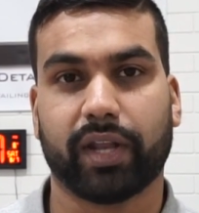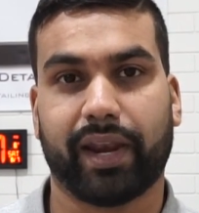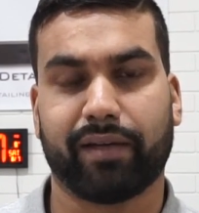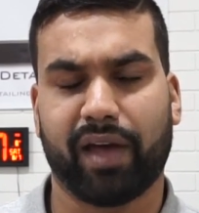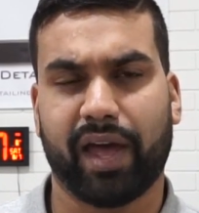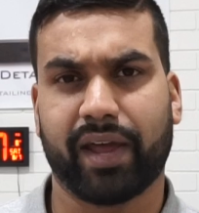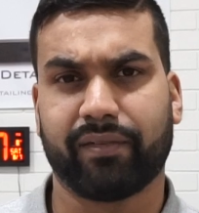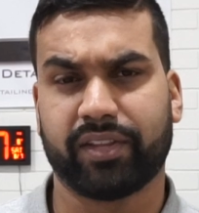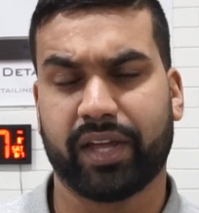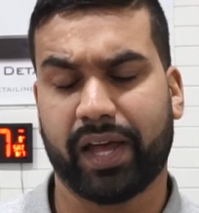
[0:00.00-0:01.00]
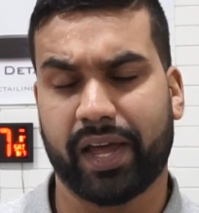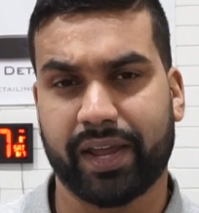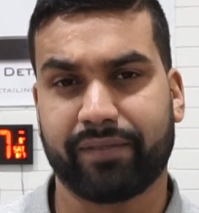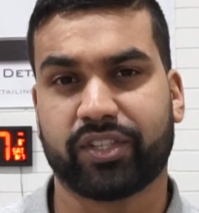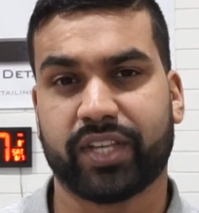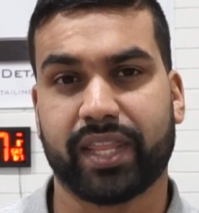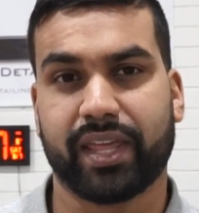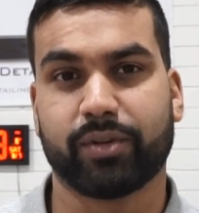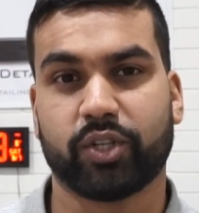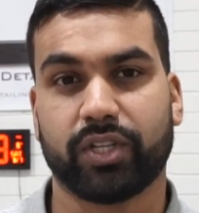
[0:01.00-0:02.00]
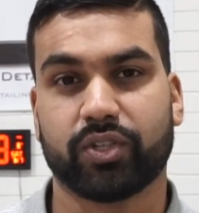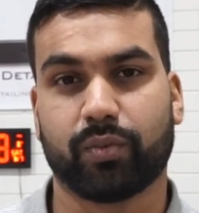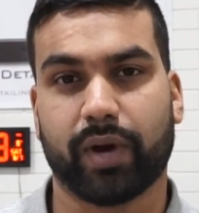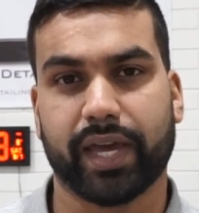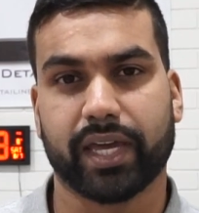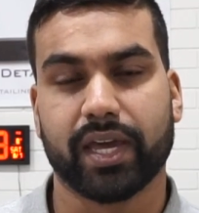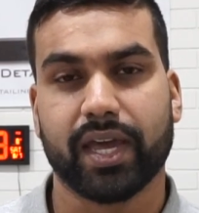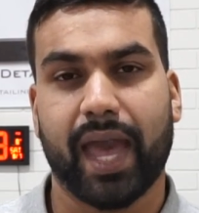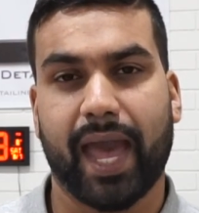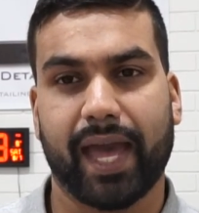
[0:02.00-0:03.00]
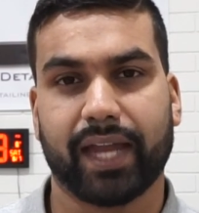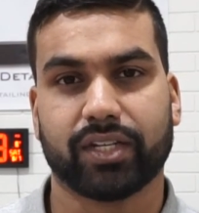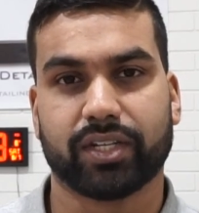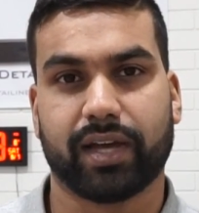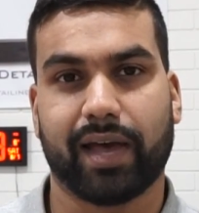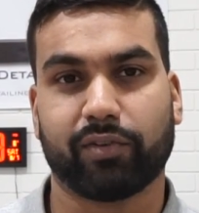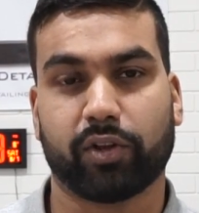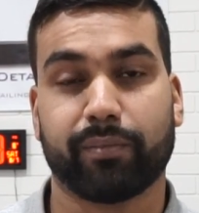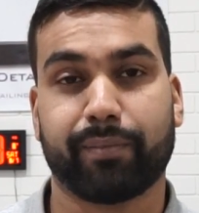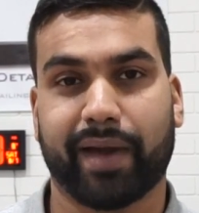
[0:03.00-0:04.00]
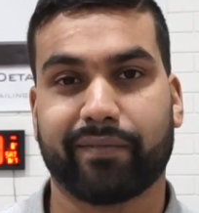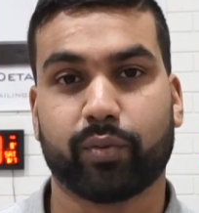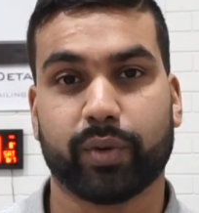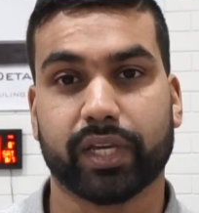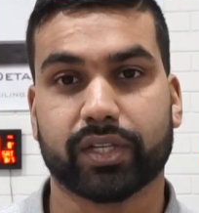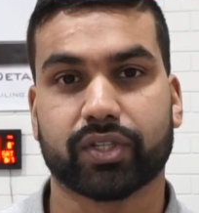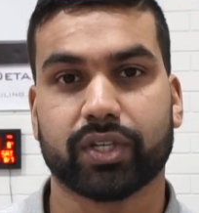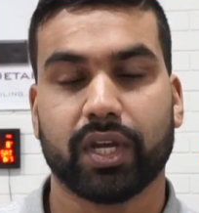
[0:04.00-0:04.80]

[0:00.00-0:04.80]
and have sent their machines away and haven't got them back for weeks.